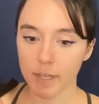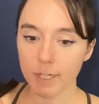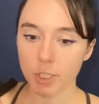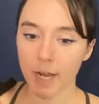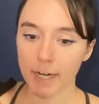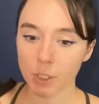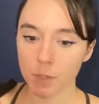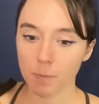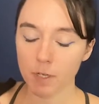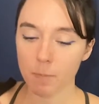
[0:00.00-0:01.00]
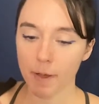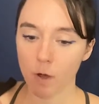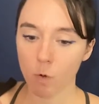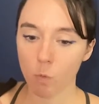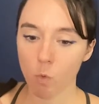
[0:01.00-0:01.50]
It should actually be
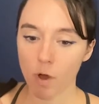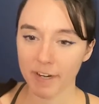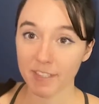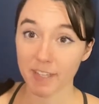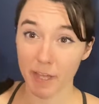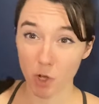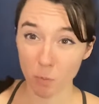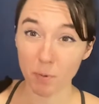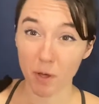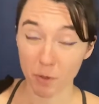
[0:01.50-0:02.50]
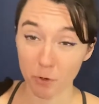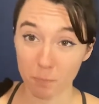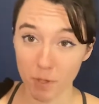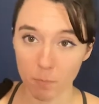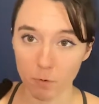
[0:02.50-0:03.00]
about wanting to help other
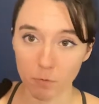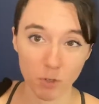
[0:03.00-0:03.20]
people.